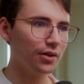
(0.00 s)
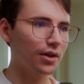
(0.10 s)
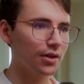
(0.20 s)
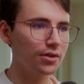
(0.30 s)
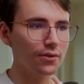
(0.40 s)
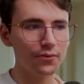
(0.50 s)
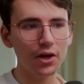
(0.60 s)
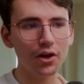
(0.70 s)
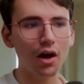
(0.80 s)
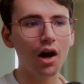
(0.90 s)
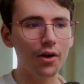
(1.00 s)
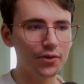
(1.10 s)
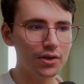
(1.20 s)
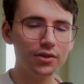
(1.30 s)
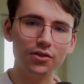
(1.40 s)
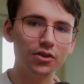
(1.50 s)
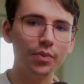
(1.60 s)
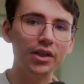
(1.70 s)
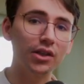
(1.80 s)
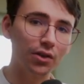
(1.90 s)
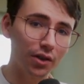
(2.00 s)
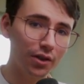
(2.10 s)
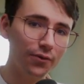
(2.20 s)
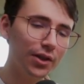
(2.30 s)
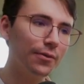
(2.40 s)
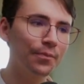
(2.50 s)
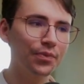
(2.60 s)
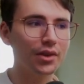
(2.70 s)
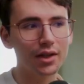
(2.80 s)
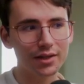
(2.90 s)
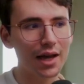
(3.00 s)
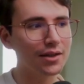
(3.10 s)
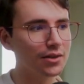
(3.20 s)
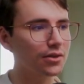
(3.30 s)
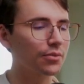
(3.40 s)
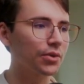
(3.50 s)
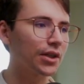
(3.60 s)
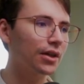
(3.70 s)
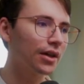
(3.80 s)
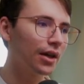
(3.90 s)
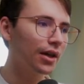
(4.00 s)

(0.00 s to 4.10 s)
out, and it's very obvious just by the look of it that a task is complete.